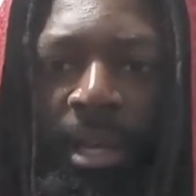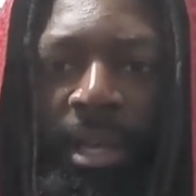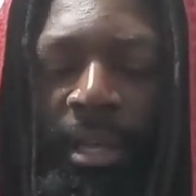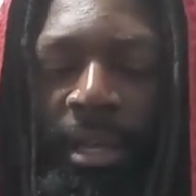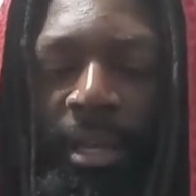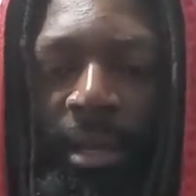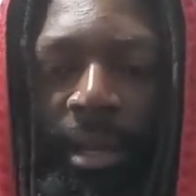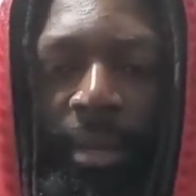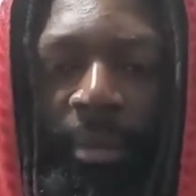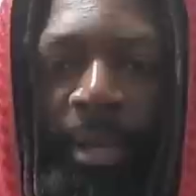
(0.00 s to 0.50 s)

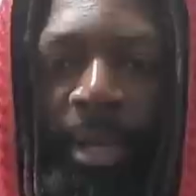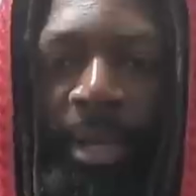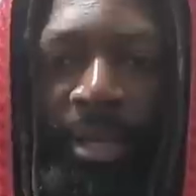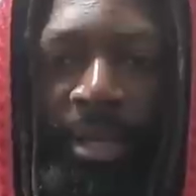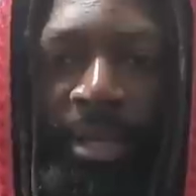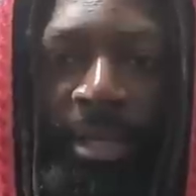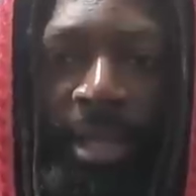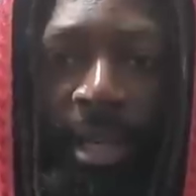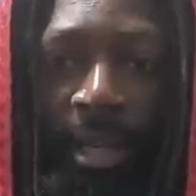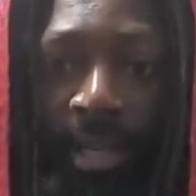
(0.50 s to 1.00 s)
You know, I'm not
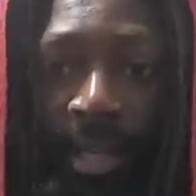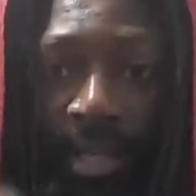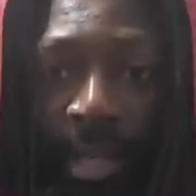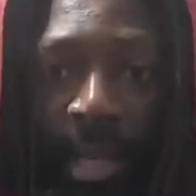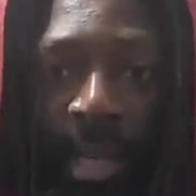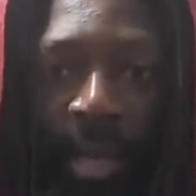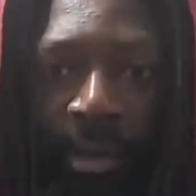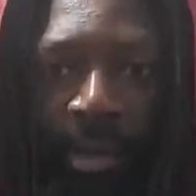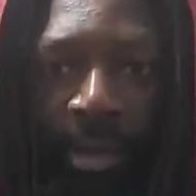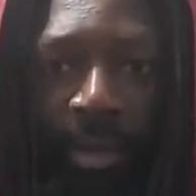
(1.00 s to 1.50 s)
just gonna
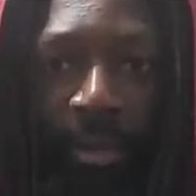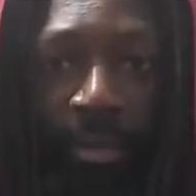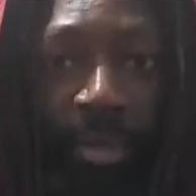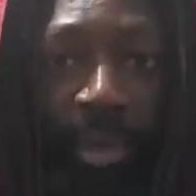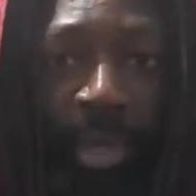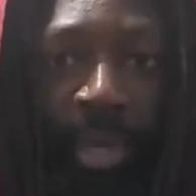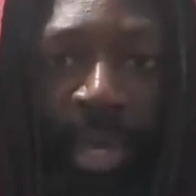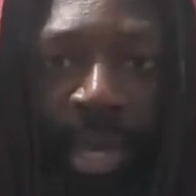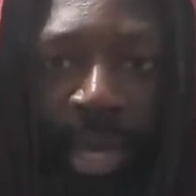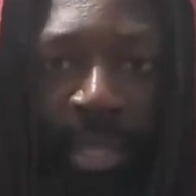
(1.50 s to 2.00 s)
carry a
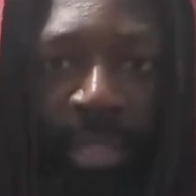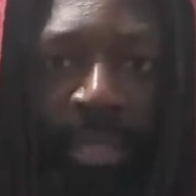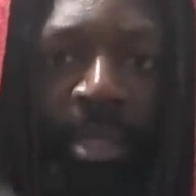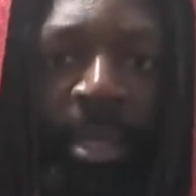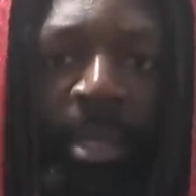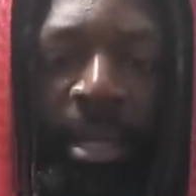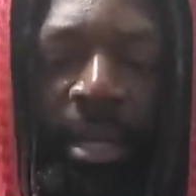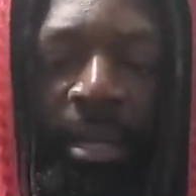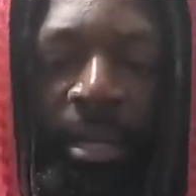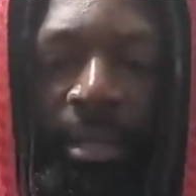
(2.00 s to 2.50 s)
big ass
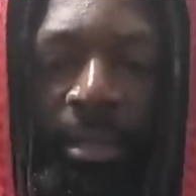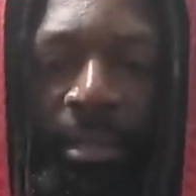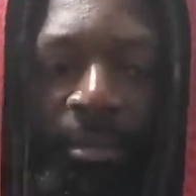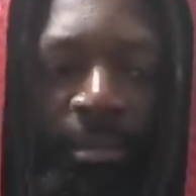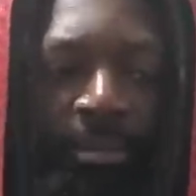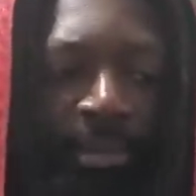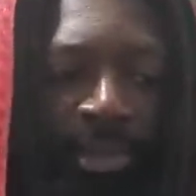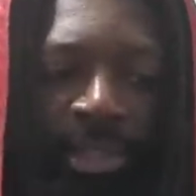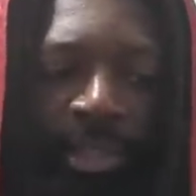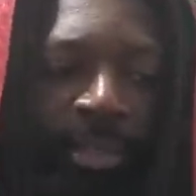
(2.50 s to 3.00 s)
gun
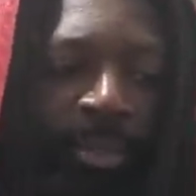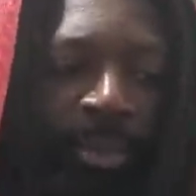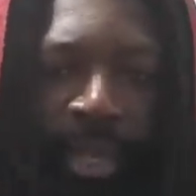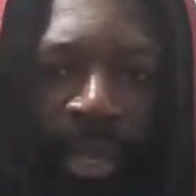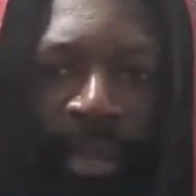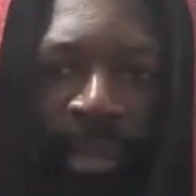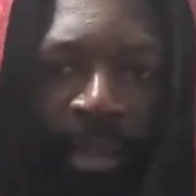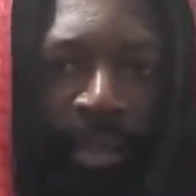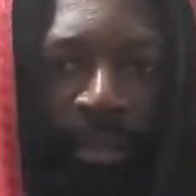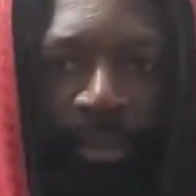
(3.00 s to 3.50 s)
just to be
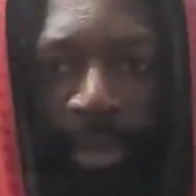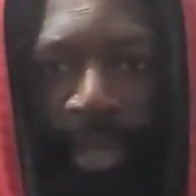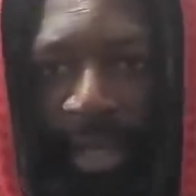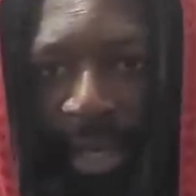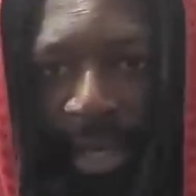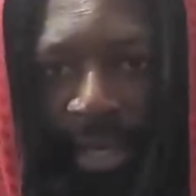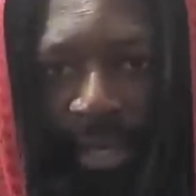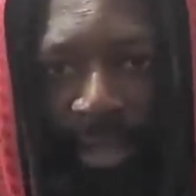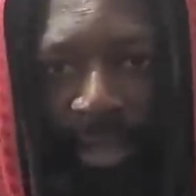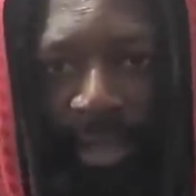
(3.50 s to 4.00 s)
carrying a big
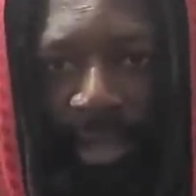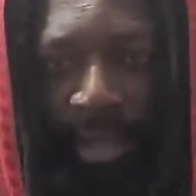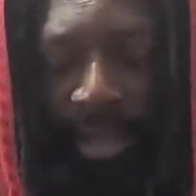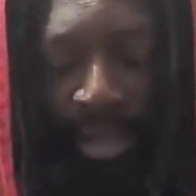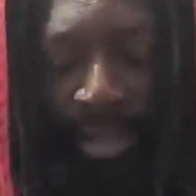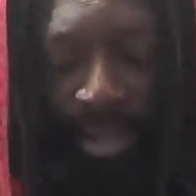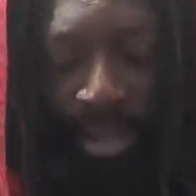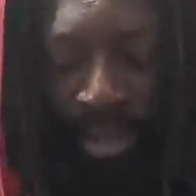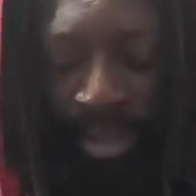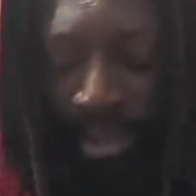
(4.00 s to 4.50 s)
ass gun,
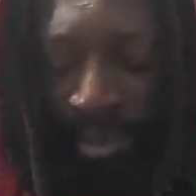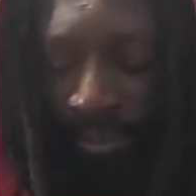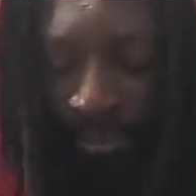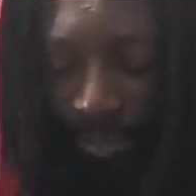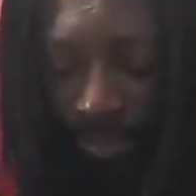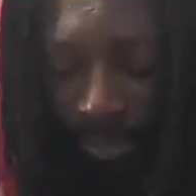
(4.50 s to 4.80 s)
you know.